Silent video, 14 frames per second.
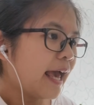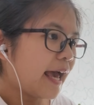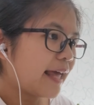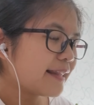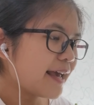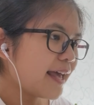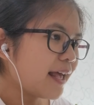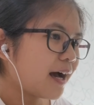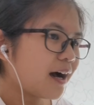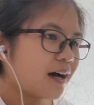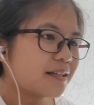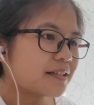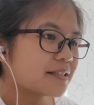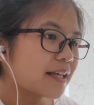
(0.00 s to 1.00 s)
And
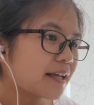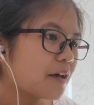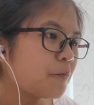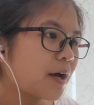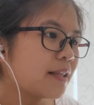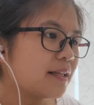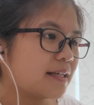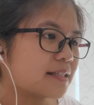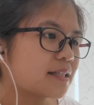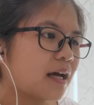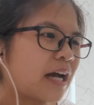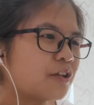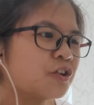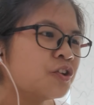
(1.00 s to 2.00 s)
then the second one is,
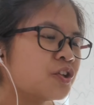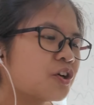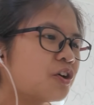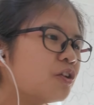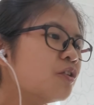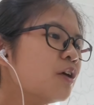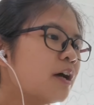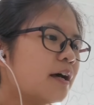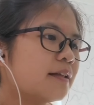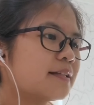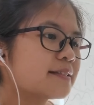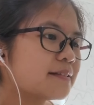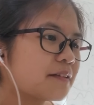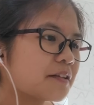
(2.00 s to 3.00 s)
I don't know,
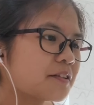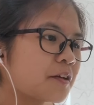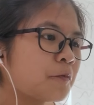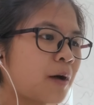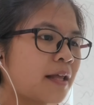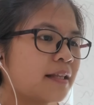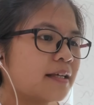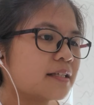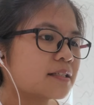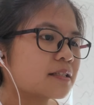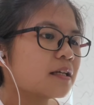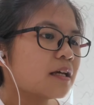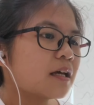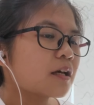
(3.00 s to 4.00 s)
the third one
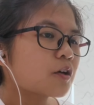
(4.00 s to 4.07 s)
is,